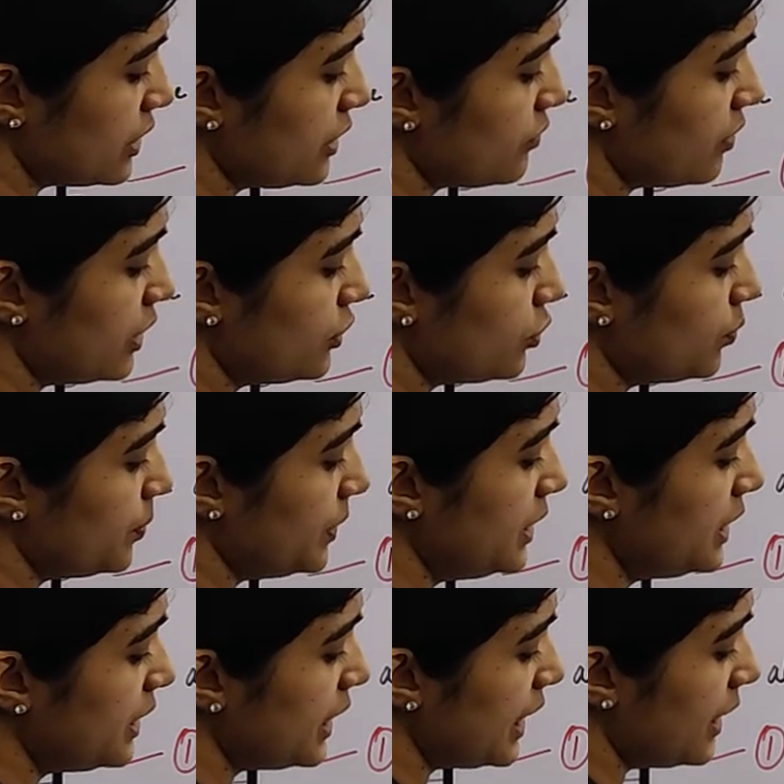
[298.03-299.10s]
equal to
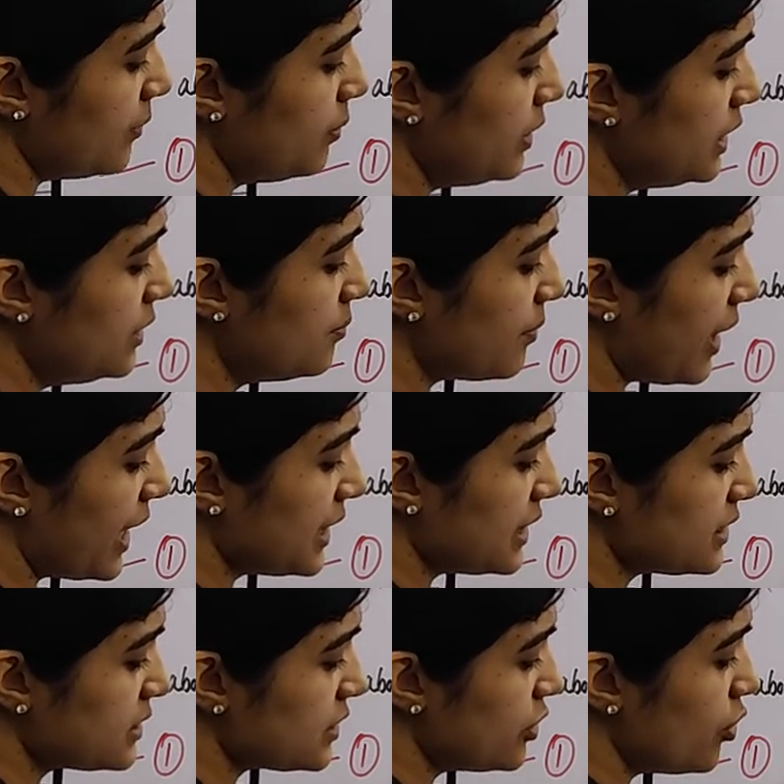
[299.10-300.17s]
PKB
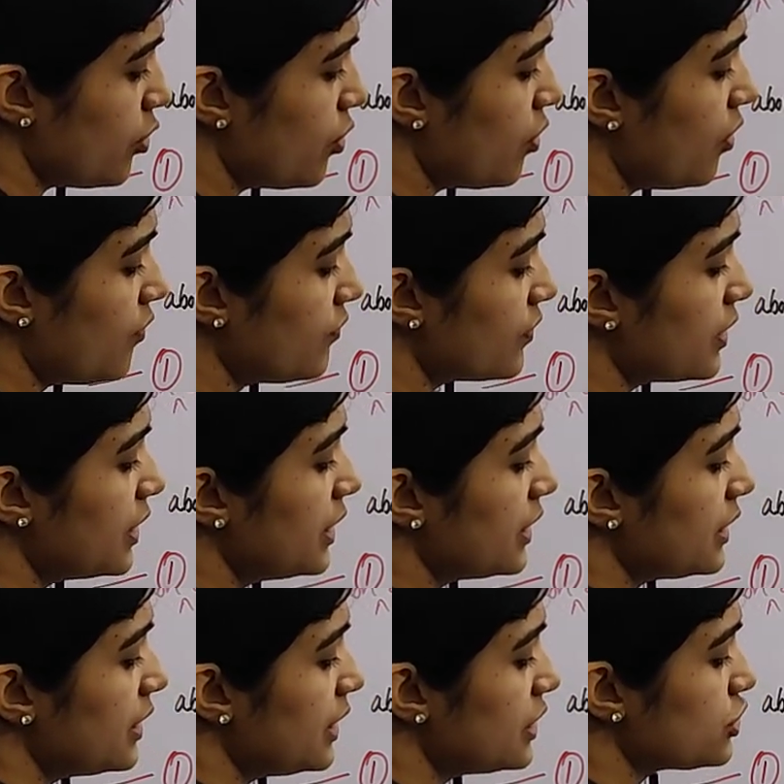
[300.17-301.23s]
minus log of
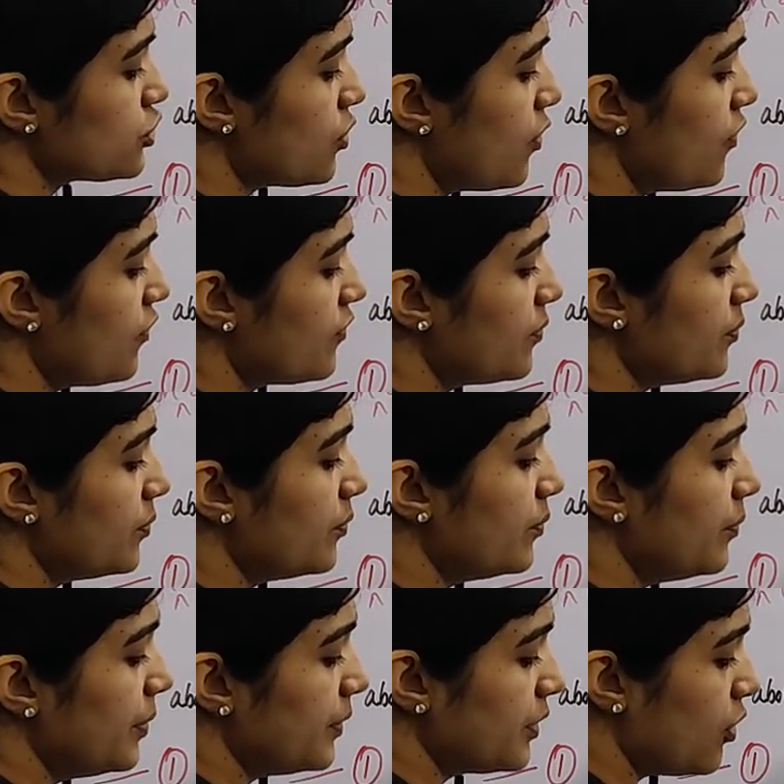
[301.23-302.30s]
ratio of
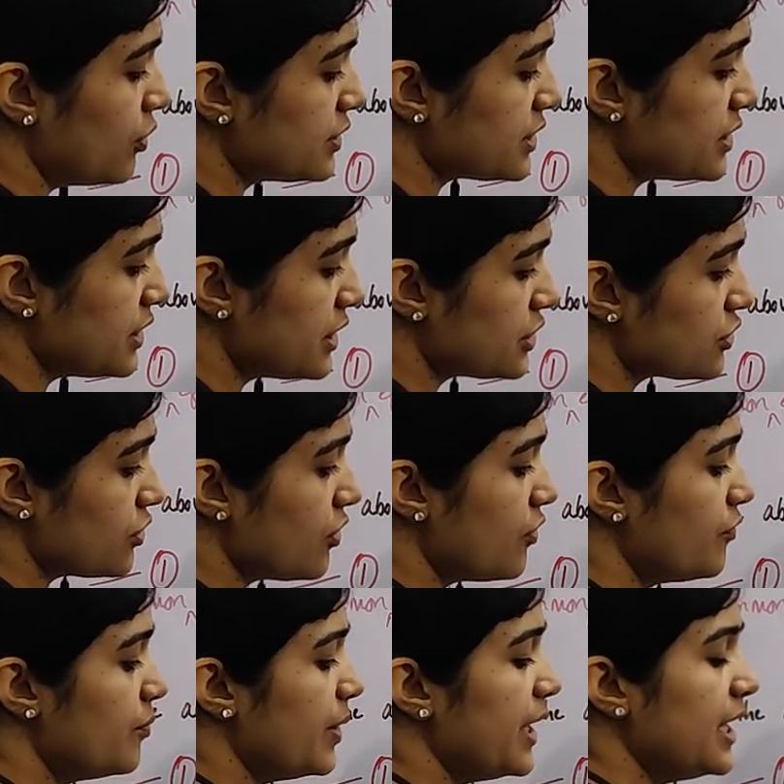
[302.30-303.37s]
concentration
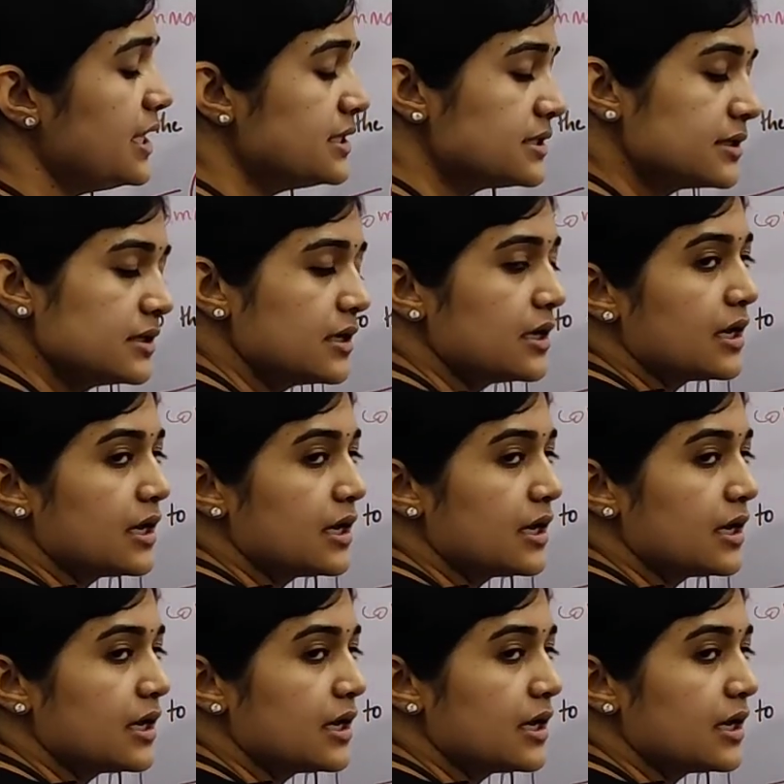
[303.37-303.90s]
of base